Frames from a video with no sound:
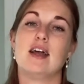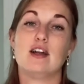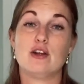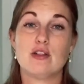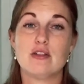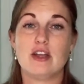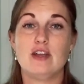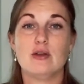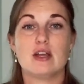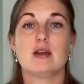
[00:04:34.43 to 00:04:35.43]
Another thing
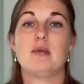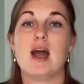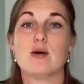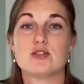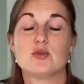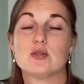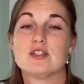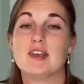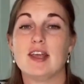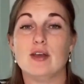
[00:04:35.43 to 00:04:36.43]
you can be
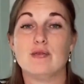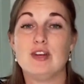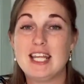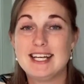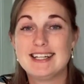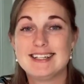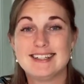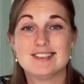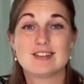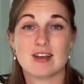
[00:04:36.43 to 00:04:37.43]
outsourcing if needed
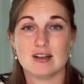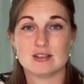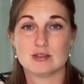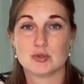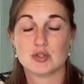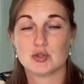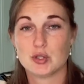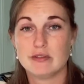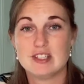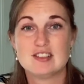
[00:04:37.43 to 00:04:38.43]
is customer
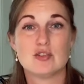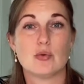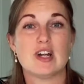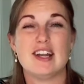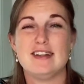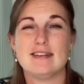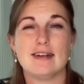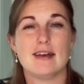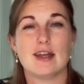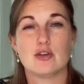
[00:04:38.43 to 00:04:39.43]
service or
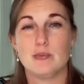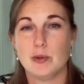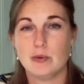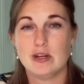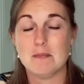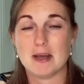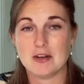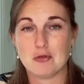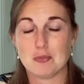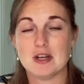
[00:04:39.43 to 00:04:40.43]
anything like community
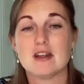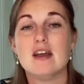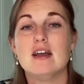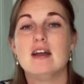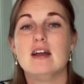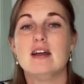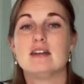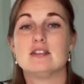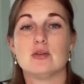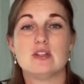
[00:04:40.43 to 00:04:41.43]
management.
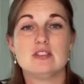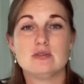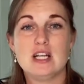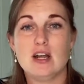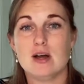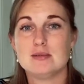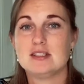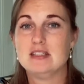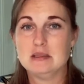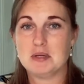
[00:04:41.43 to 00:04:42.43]
So this really
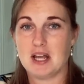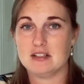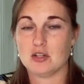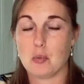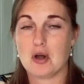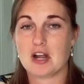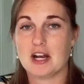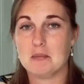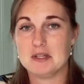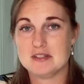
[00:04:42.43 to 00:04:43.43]
obviously depends on what
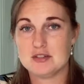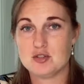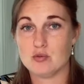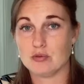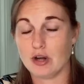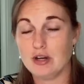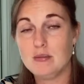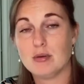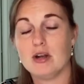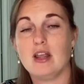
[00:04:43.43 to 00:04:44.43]
kind of business you run,
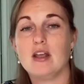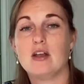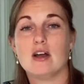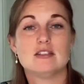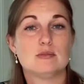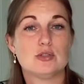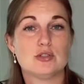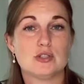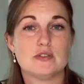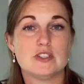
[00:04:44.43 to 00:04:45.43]
but customer
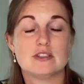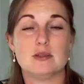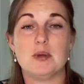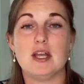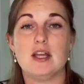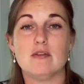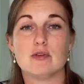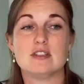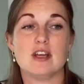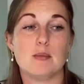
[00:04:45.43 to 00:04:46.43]
service could be, for
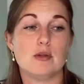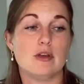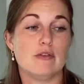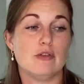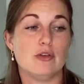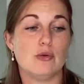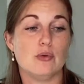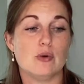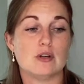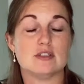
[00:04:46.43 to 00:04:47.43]
example, if
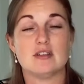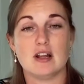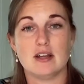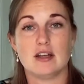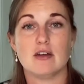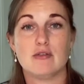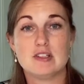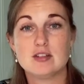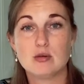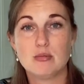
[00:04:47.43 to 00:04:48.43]
you are selling a
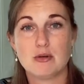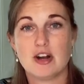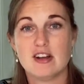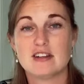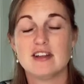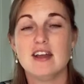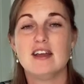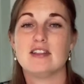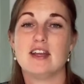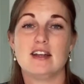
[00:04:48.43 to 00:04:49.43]
physical product,
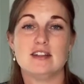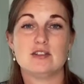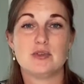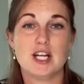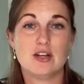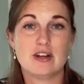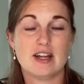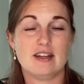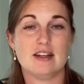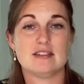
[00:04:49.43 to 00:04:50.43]
then it's a really good
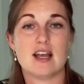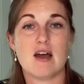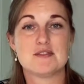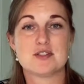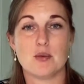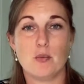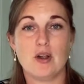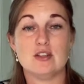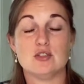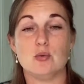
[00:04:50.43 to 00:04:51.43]
idea to have
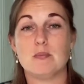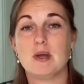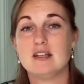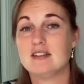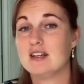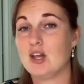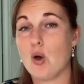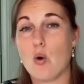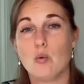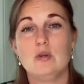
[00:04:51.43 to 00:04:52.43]
someone to
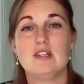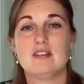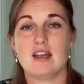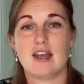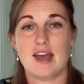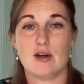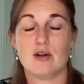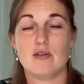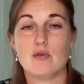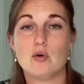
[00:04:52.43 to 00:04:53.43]
basically only take care
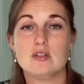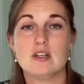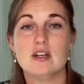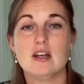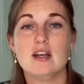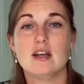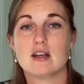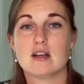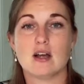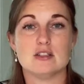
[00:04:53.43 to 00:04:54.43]
of all the
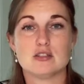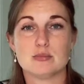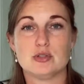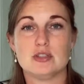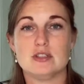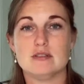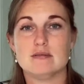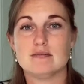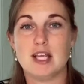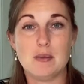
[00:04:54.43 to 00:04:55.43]

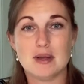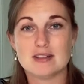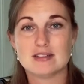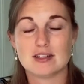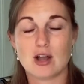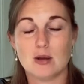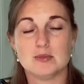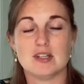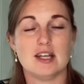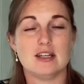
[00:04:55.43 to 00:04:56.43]
customer emails that
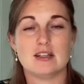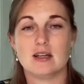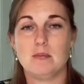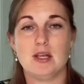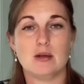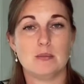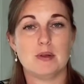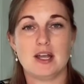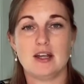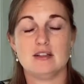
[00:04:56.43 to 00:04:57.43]
comes in. It can be
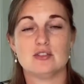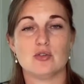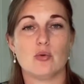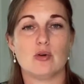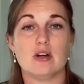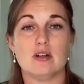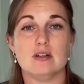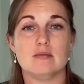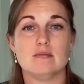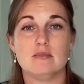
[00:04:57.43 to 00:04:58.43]
complaints
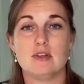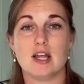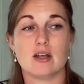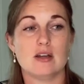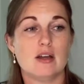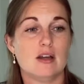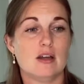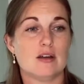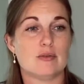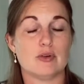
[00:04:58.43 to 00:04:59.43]
or
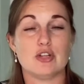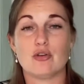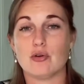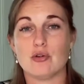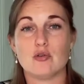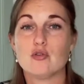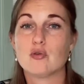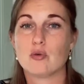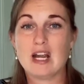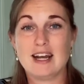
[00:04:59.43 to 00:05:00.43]
returns
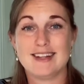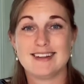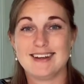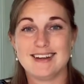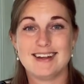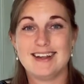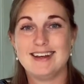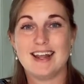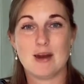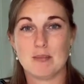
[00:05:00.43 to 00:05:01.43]
or anything in
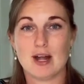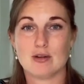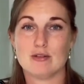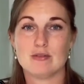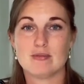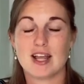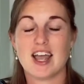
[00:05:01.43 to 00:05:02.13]
that matter.